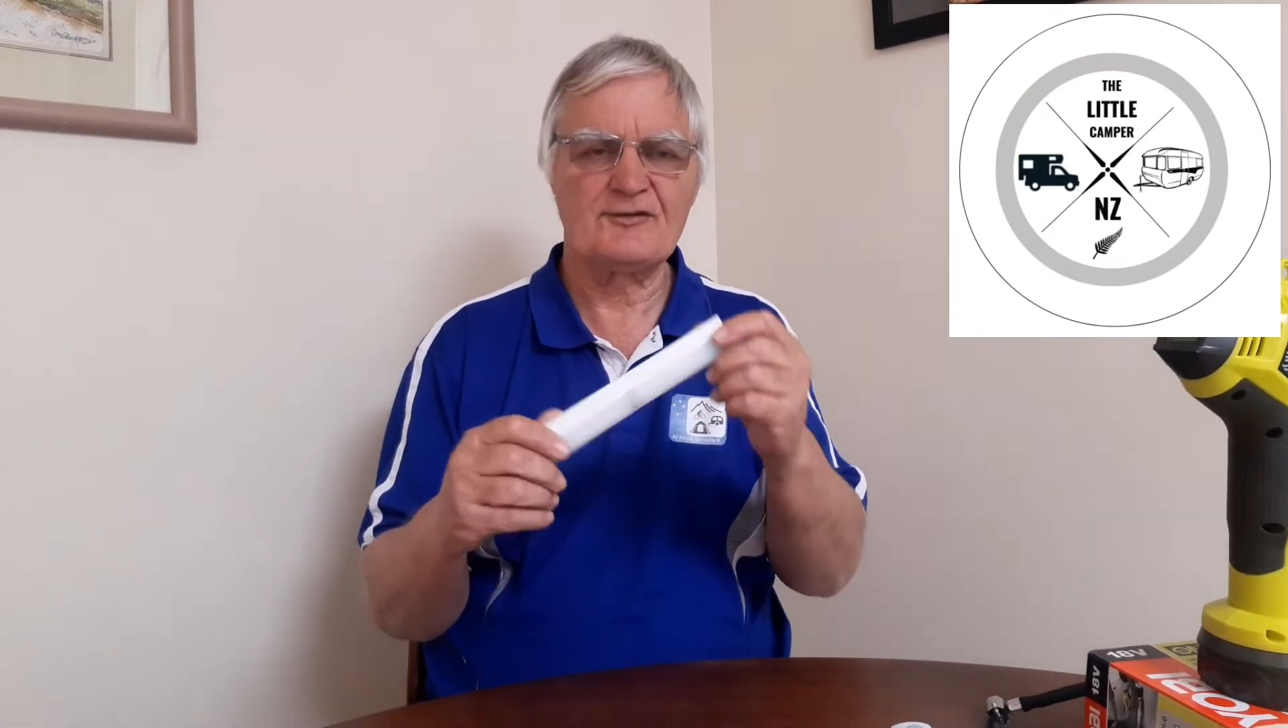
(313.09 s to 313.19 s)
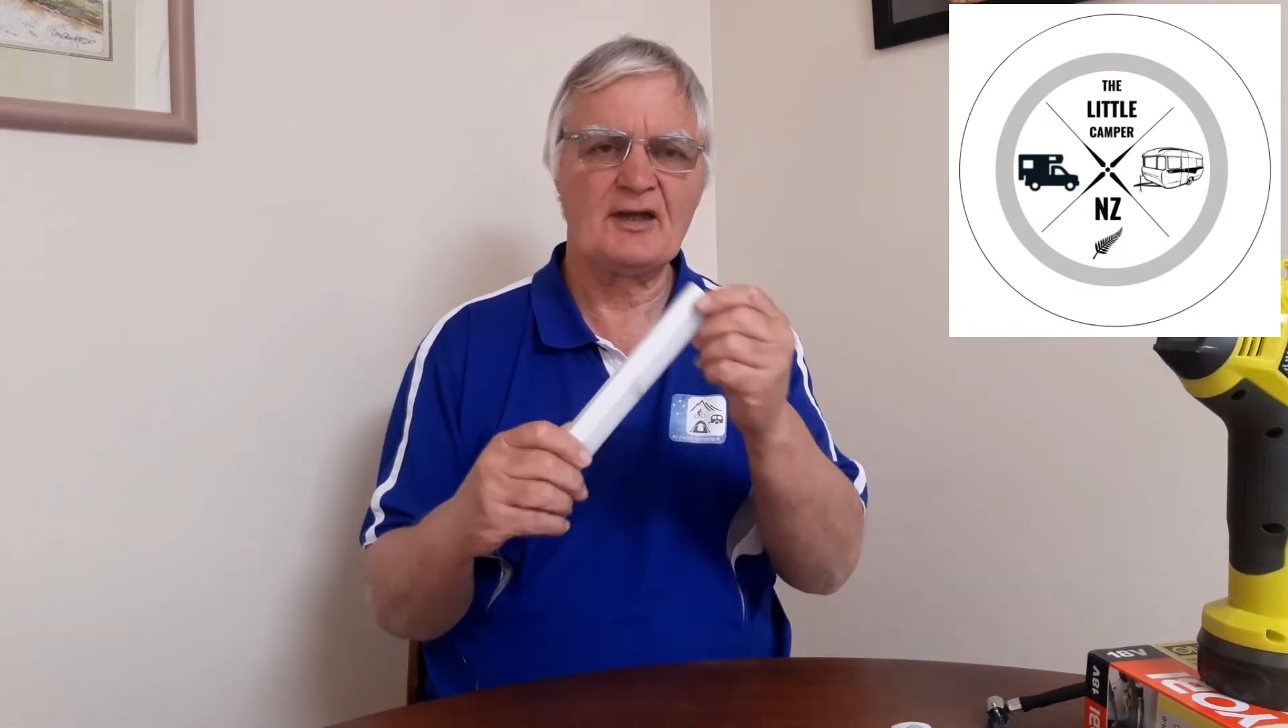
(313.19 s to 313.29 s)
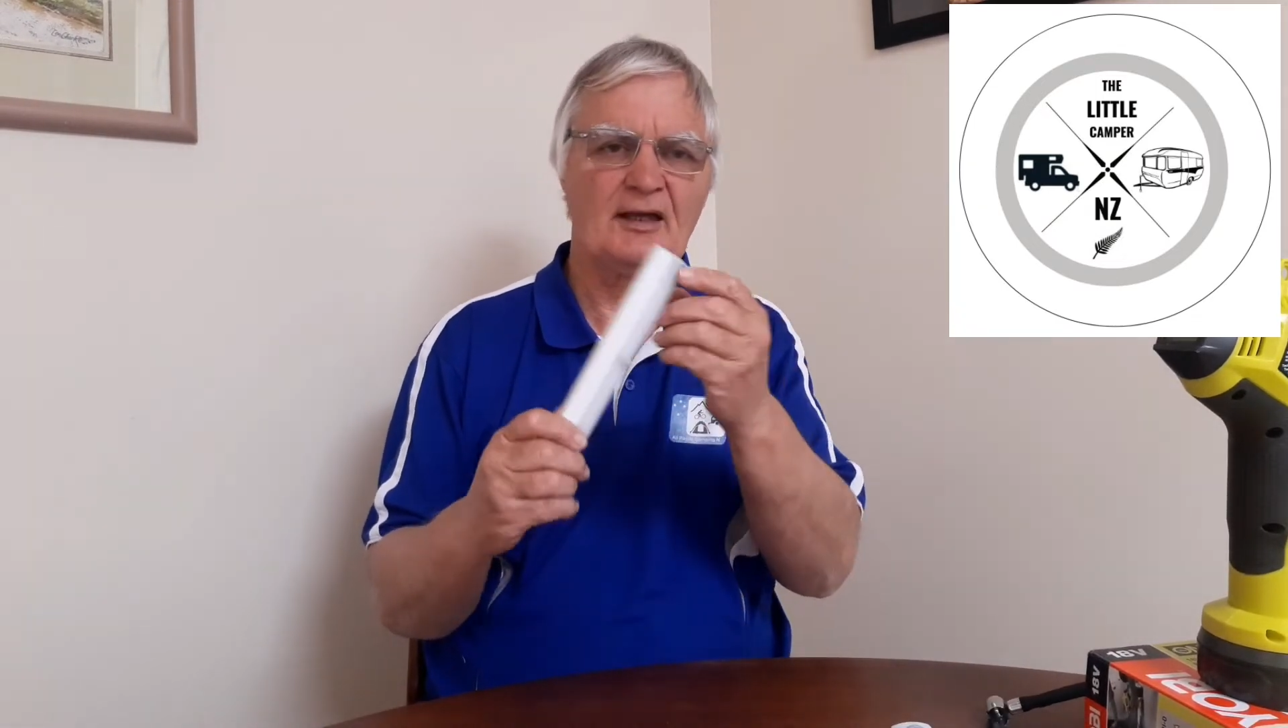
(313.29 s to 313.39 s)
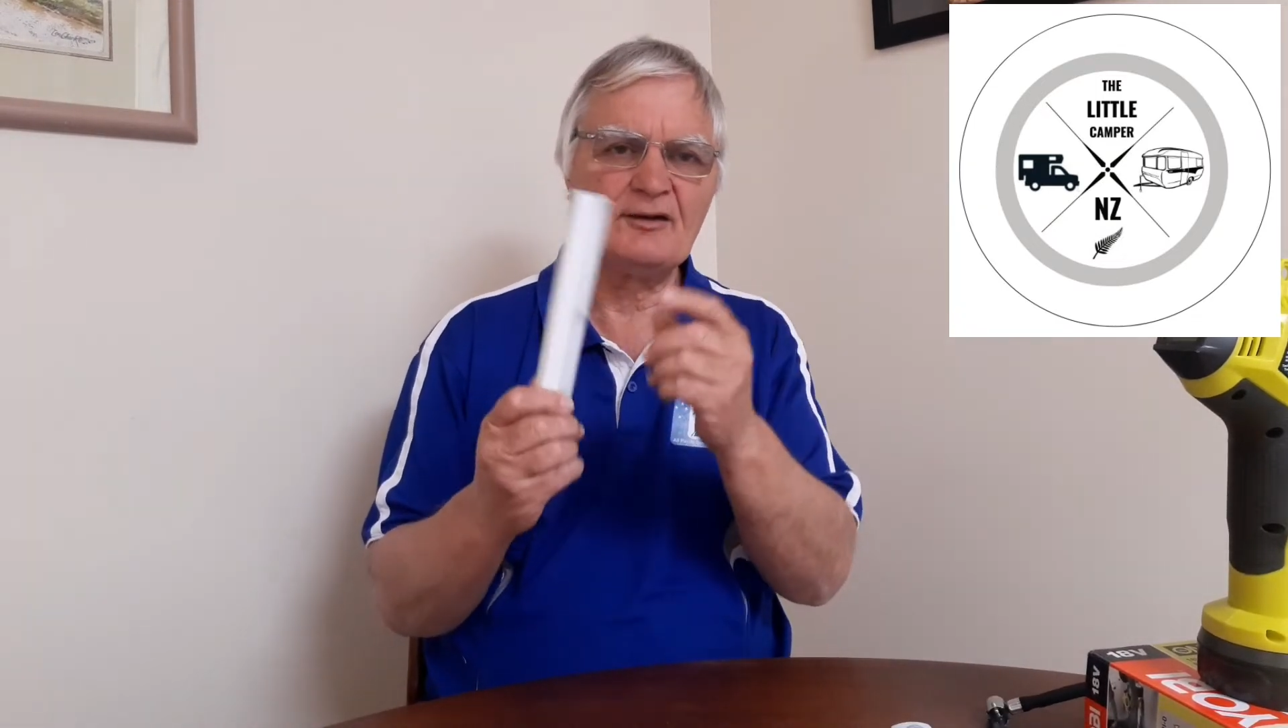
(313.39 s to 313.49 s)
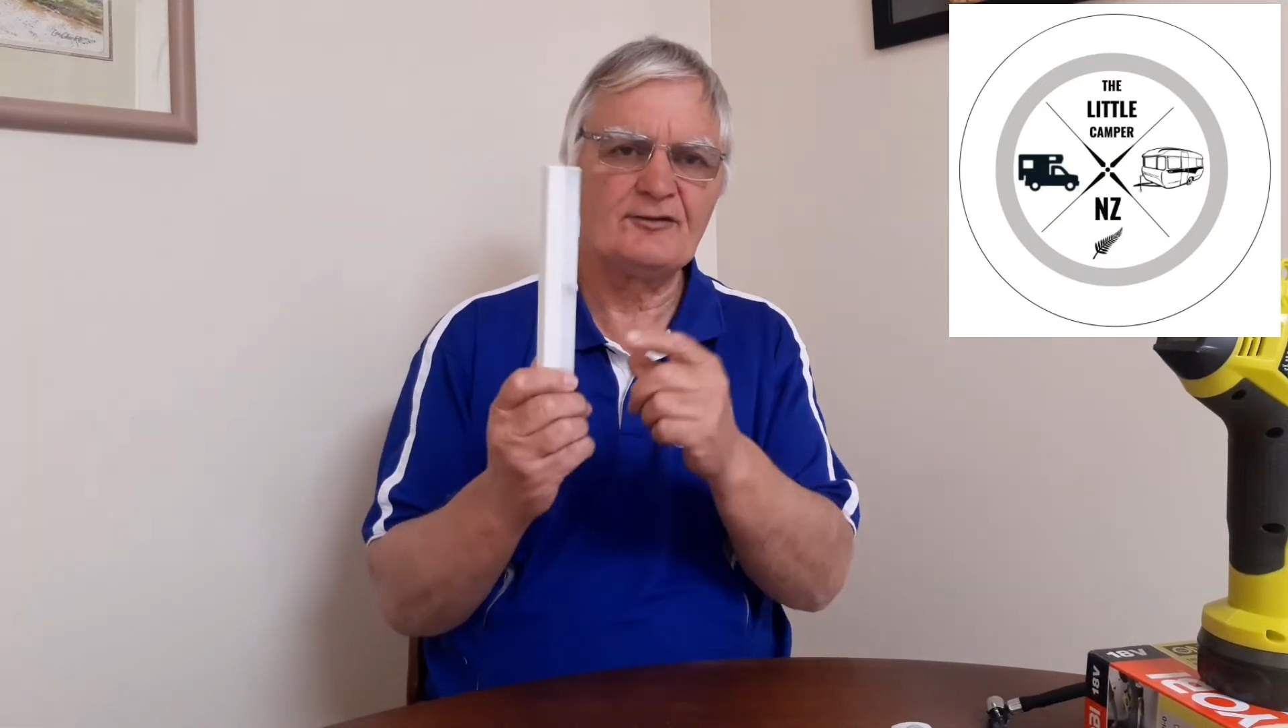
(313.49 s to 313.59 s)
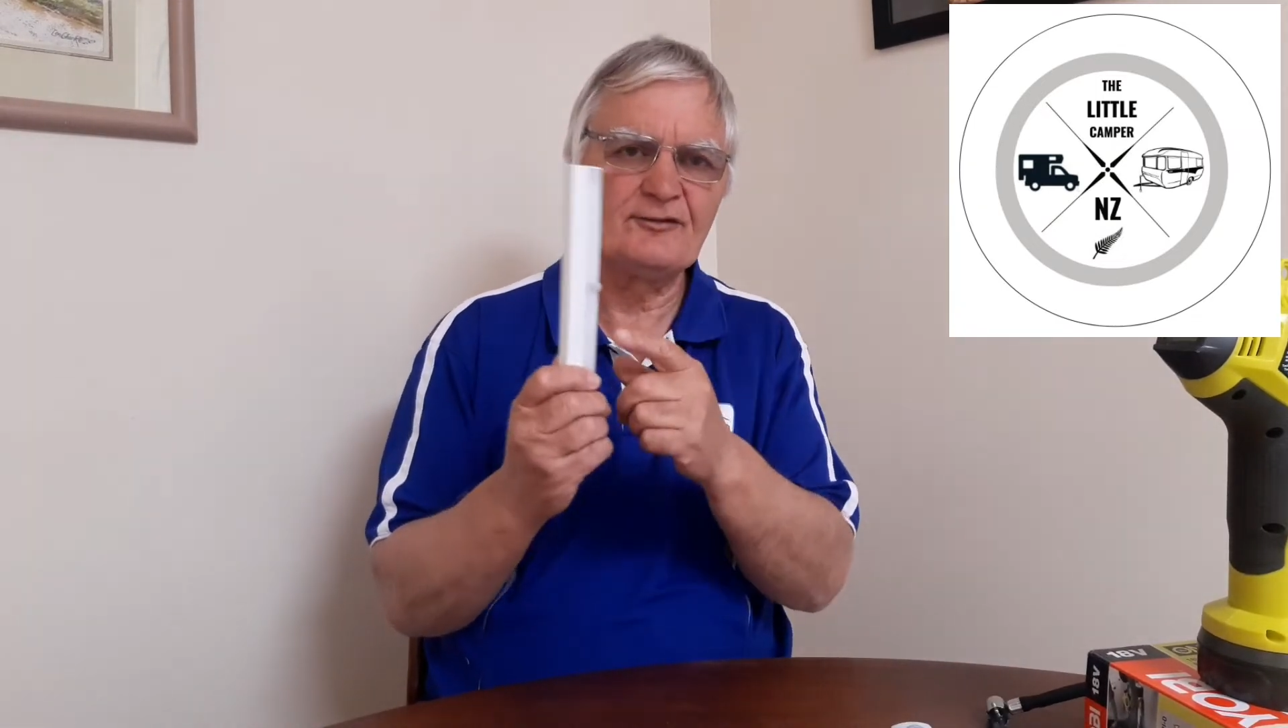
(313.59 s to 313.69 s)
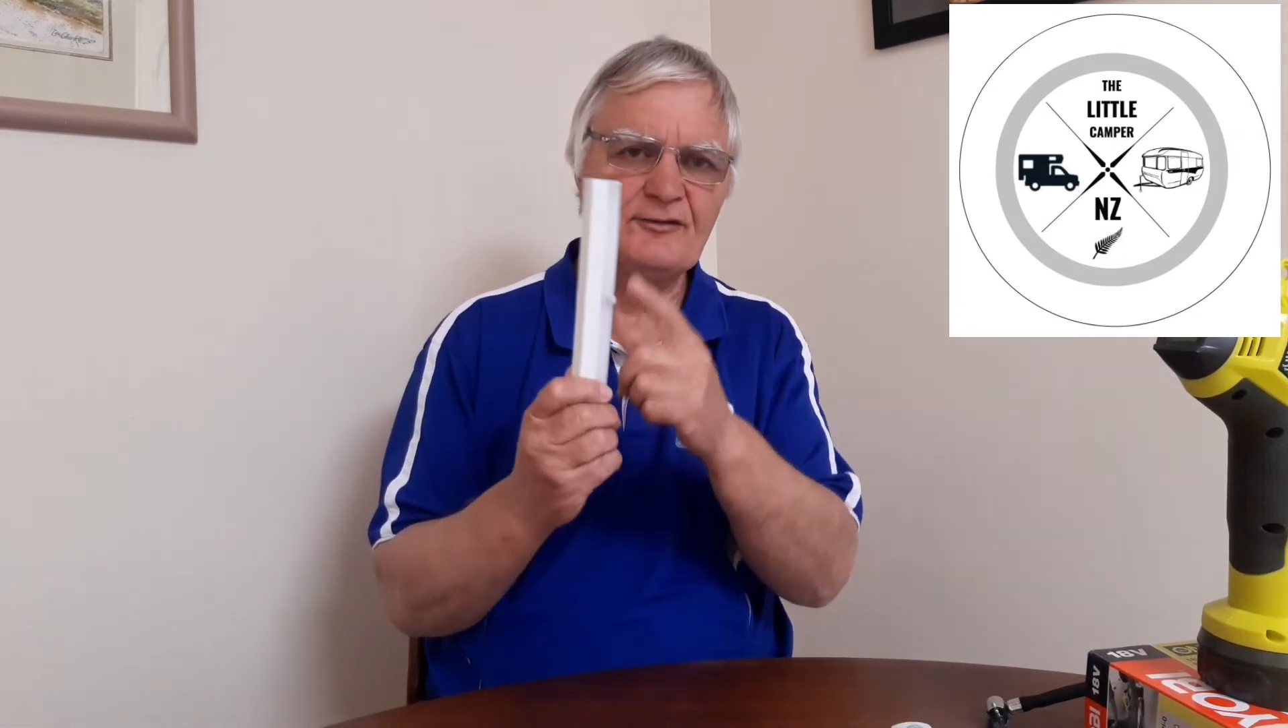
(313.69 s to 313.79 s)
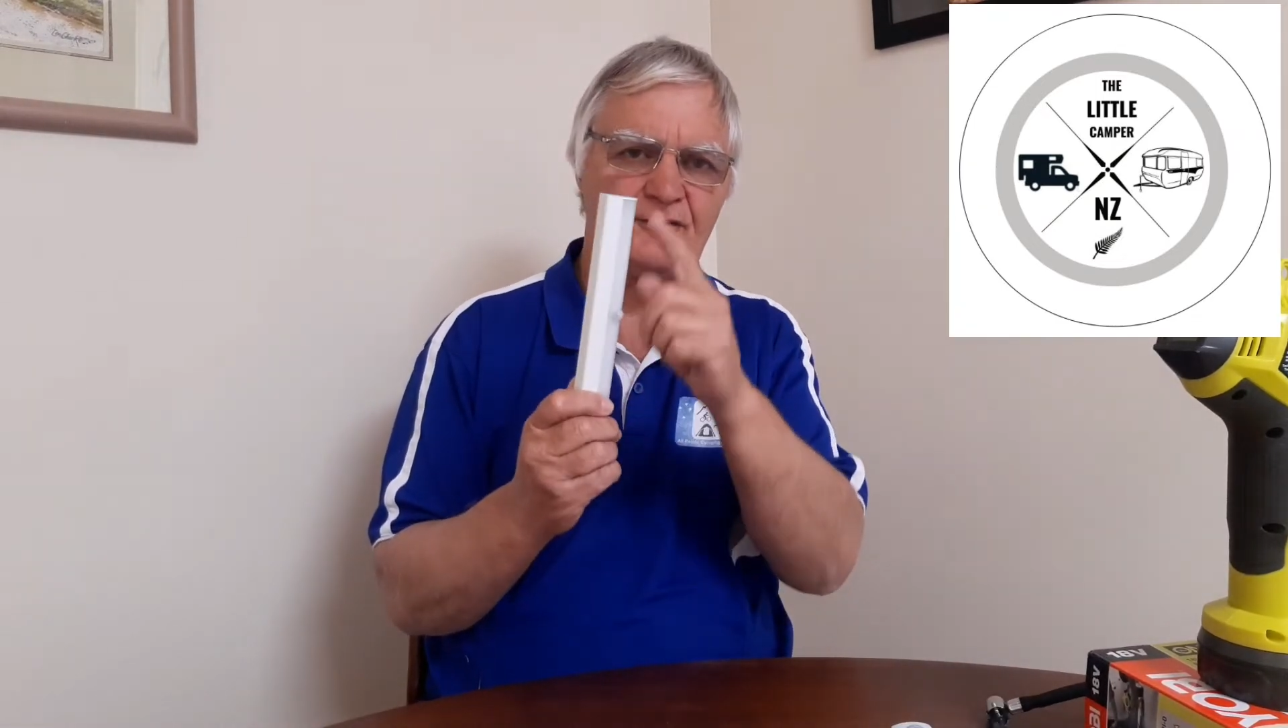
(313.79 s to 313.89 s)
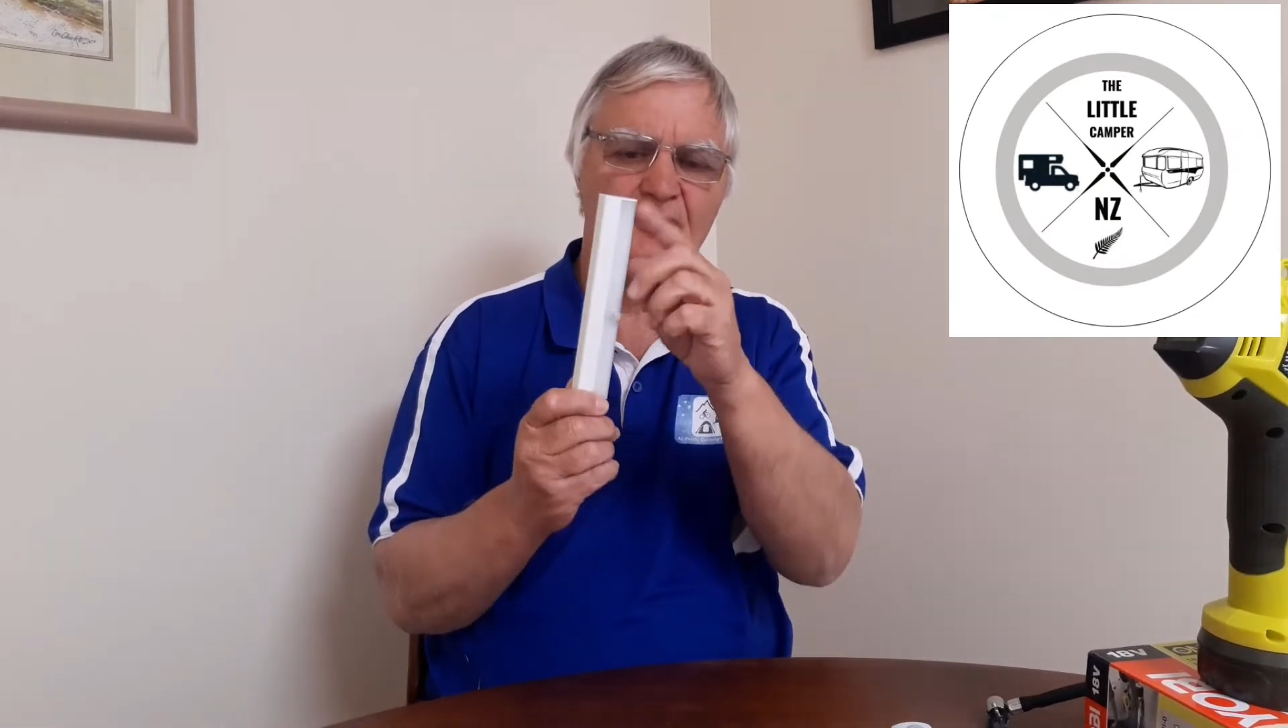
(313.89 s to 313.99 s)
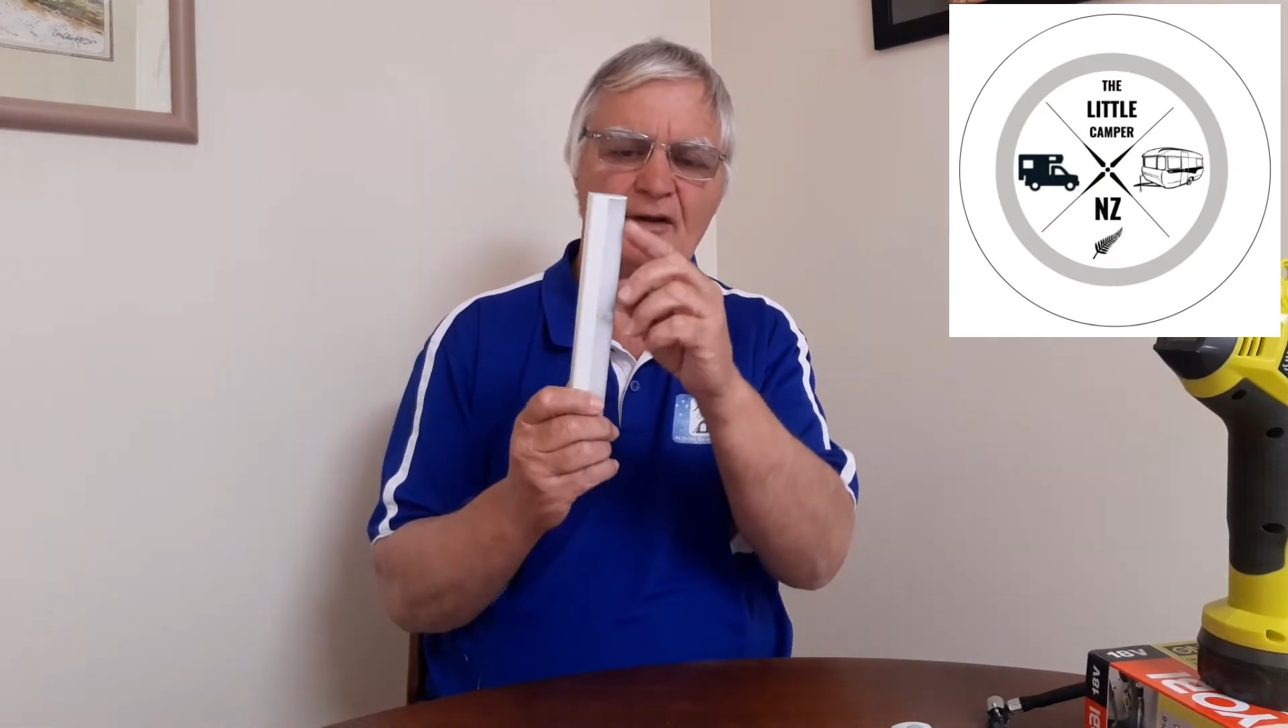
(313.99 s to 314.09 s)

takes